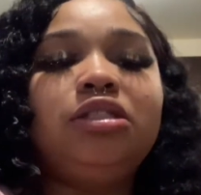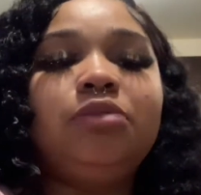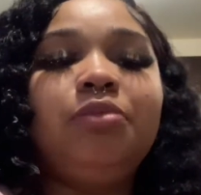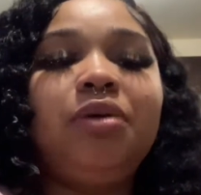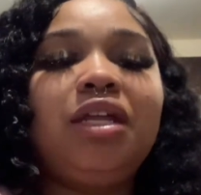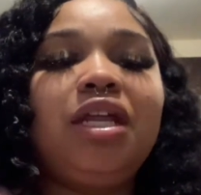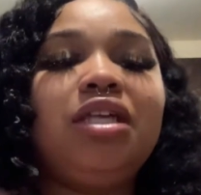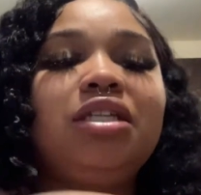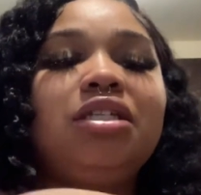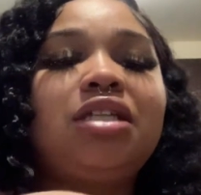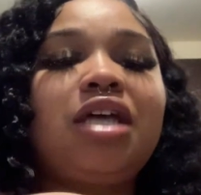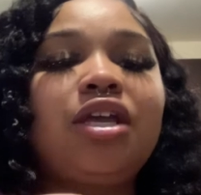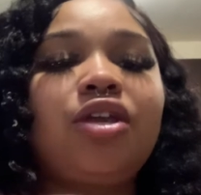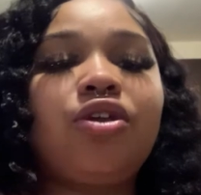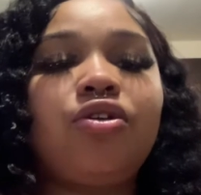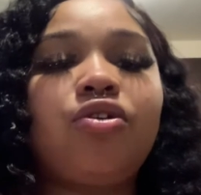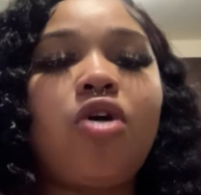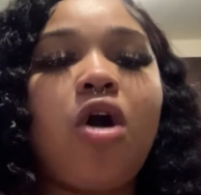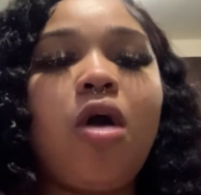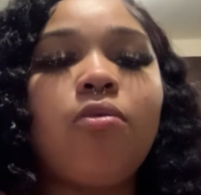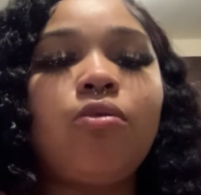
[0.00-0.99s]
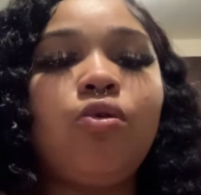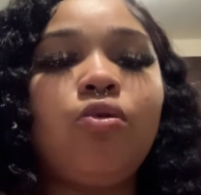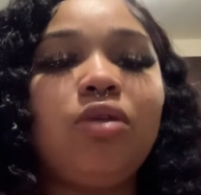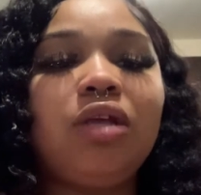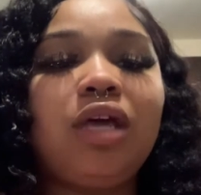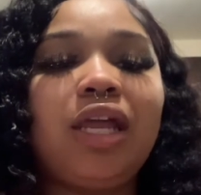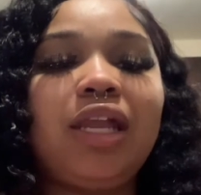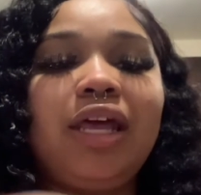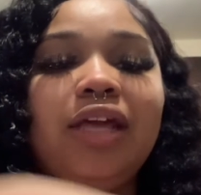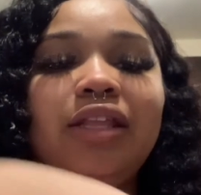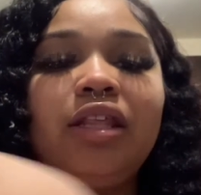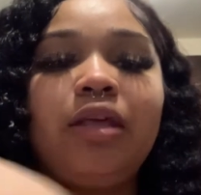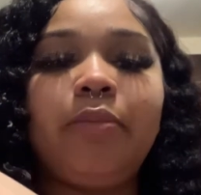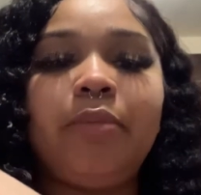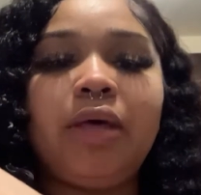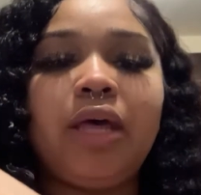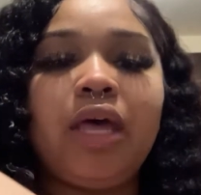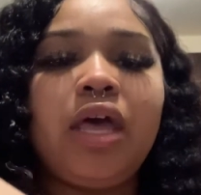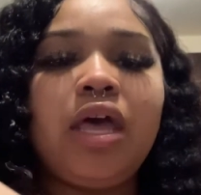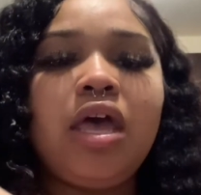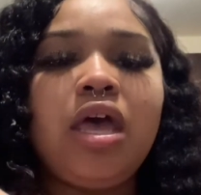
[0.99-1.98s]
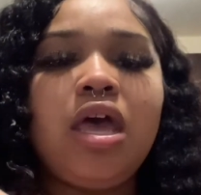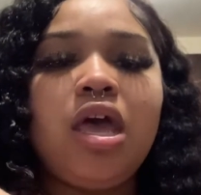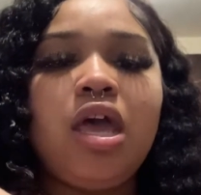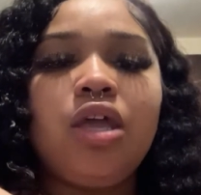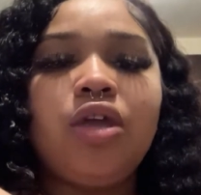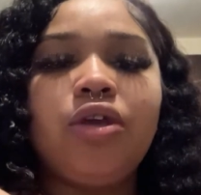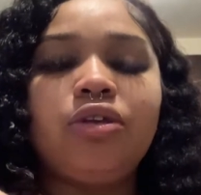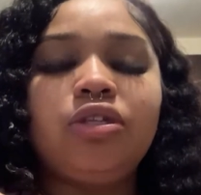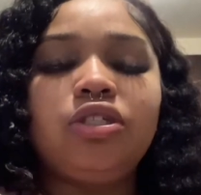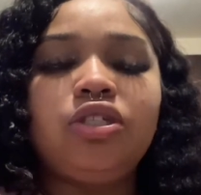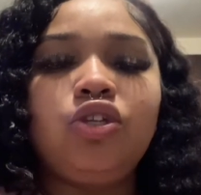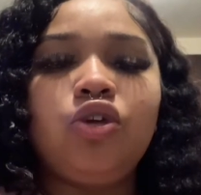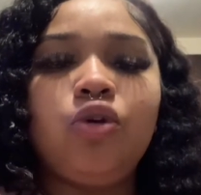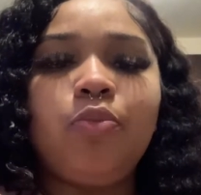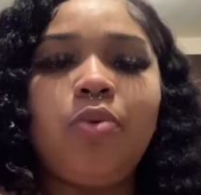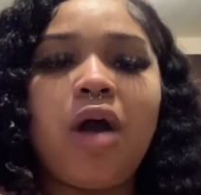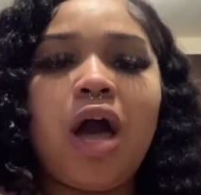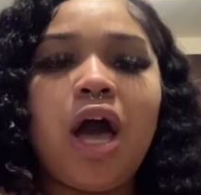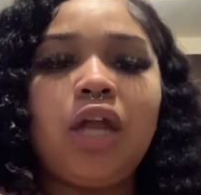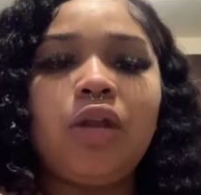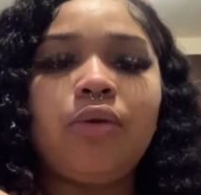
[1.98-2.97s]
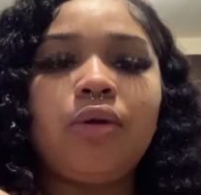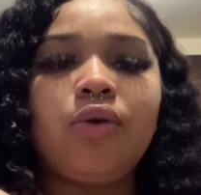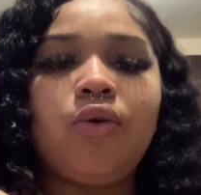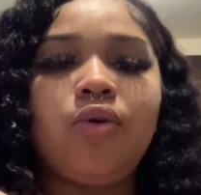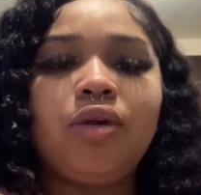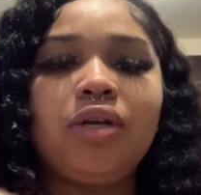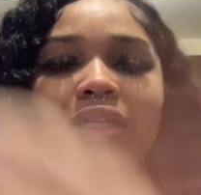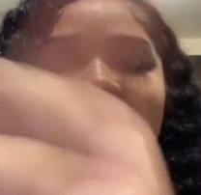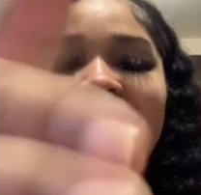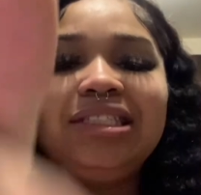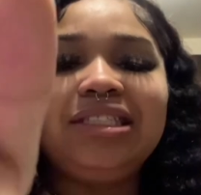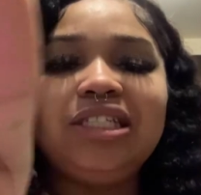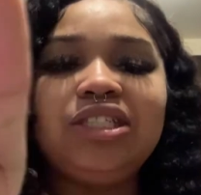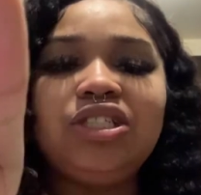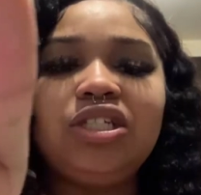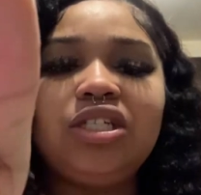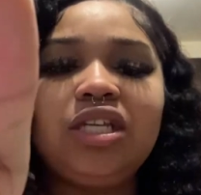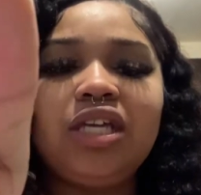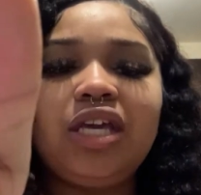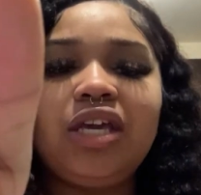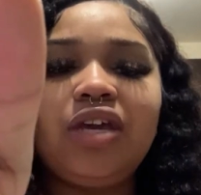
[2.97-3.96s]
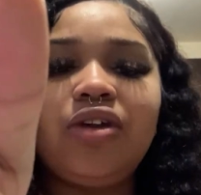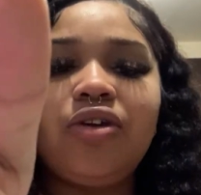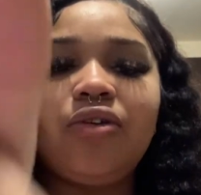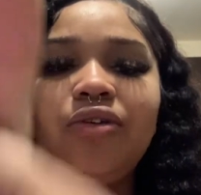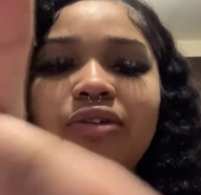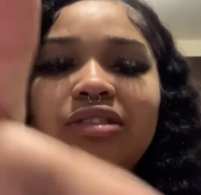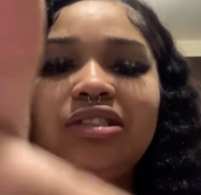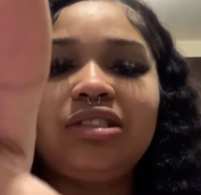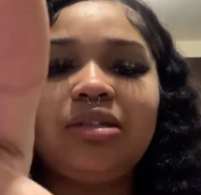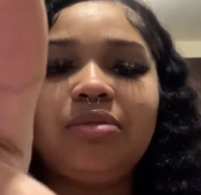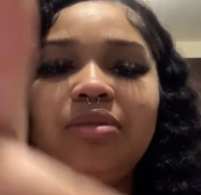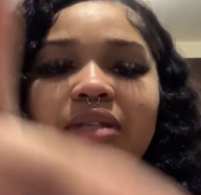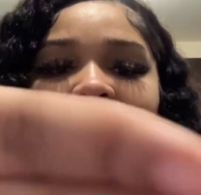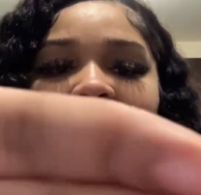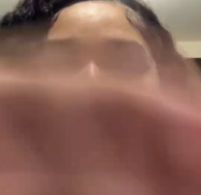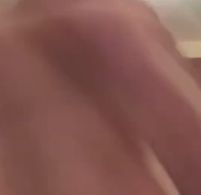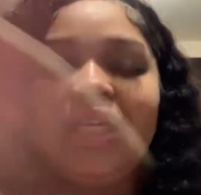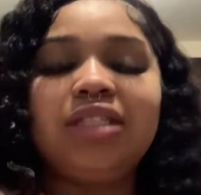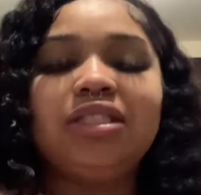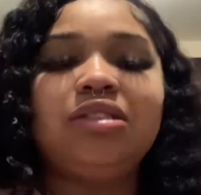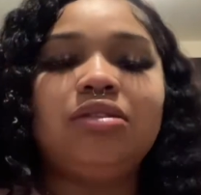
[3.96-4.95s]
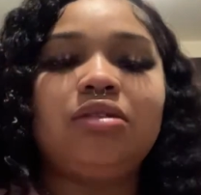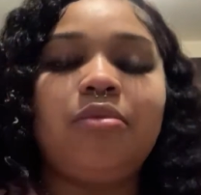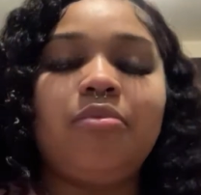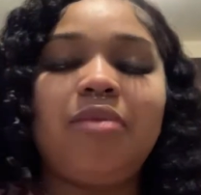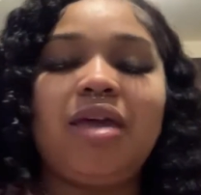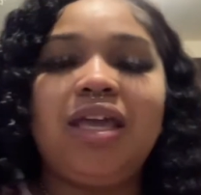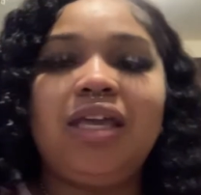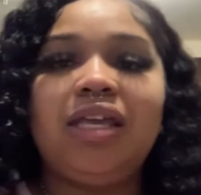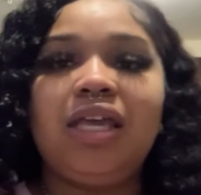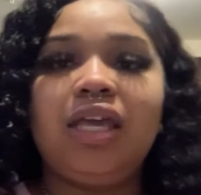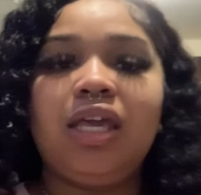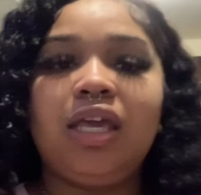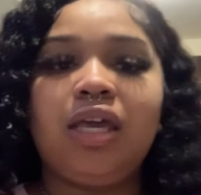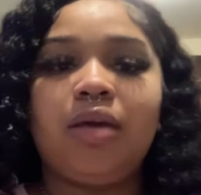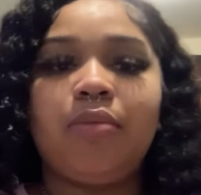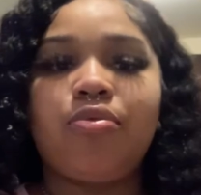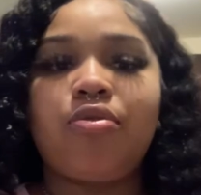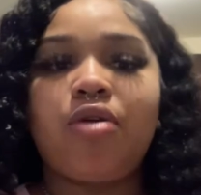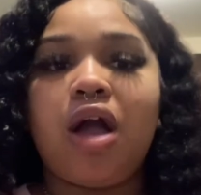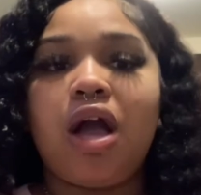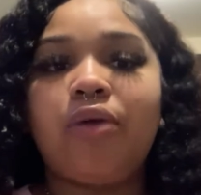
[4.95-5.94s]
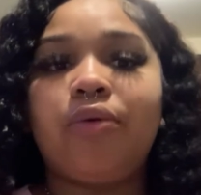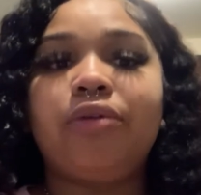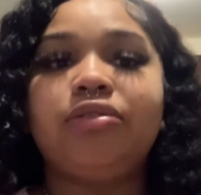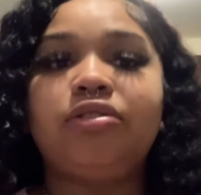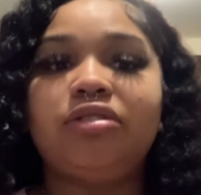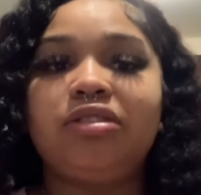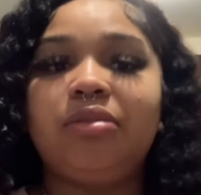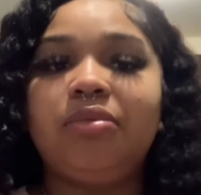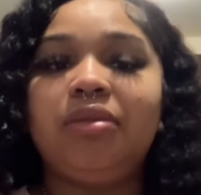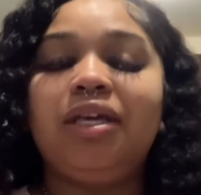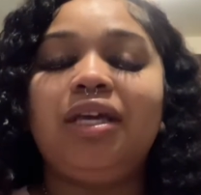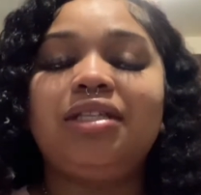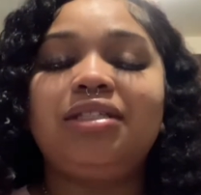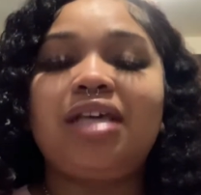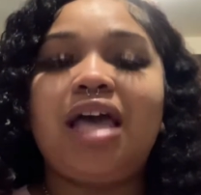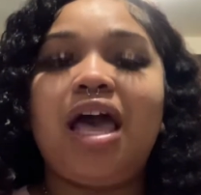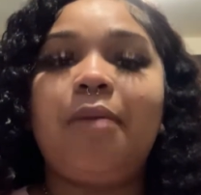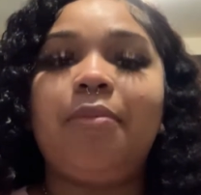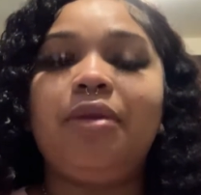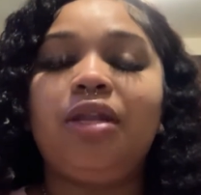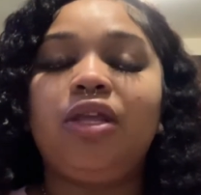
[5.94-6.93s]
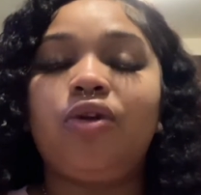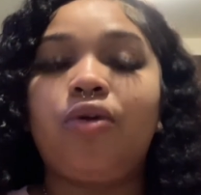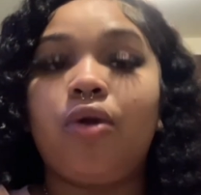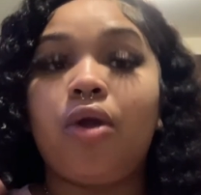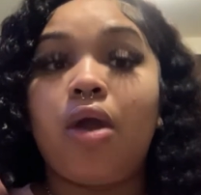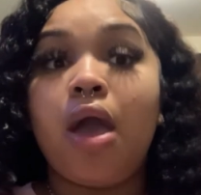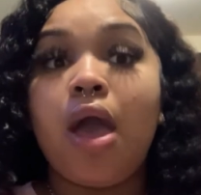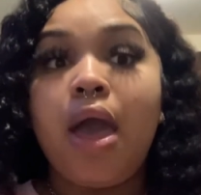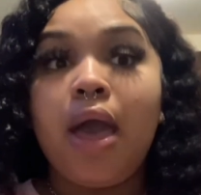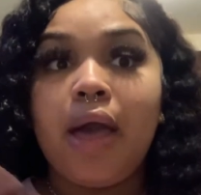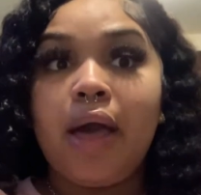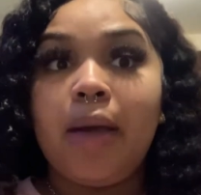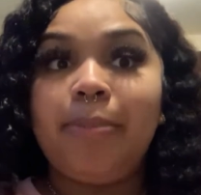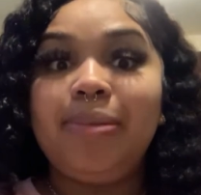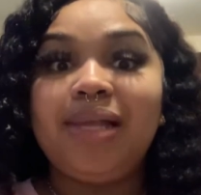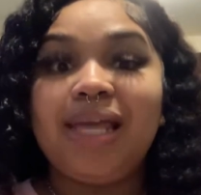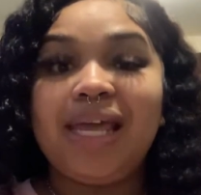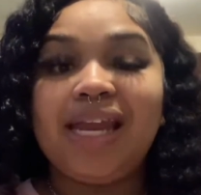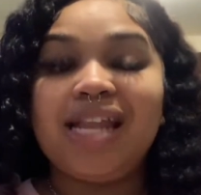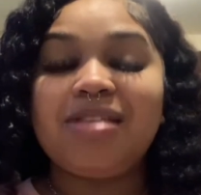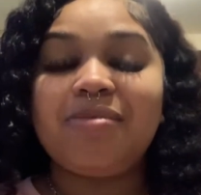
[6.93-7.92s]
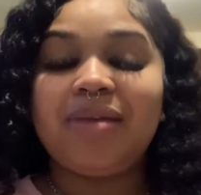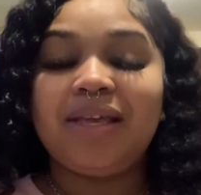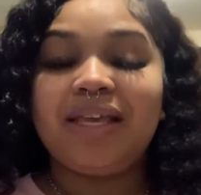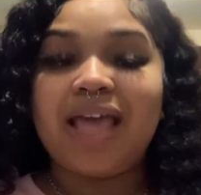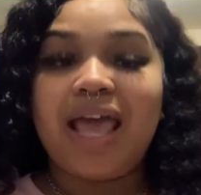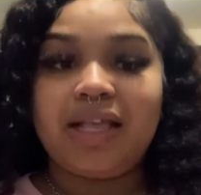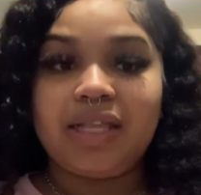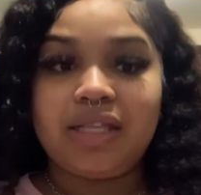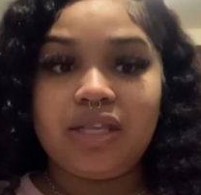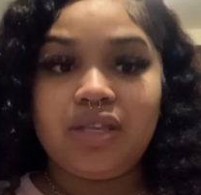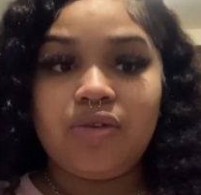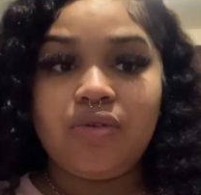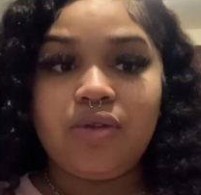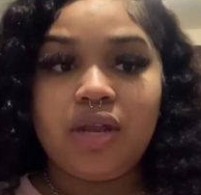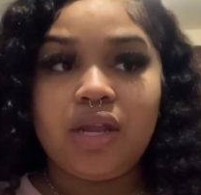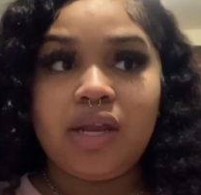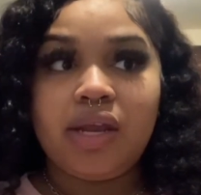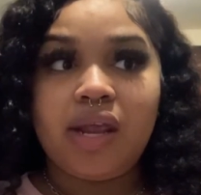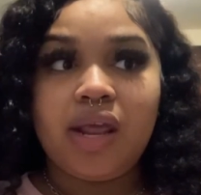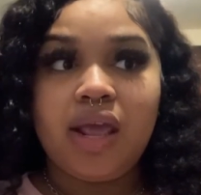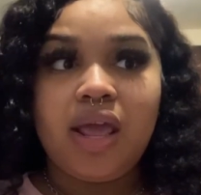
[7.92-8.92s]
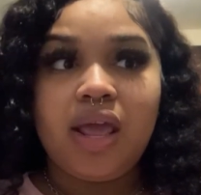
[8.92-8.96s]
But it's like you're calm, cool, and collected, but you're still pondering on a decision here, or something is making progress, or something is happening, or a plan is being executed,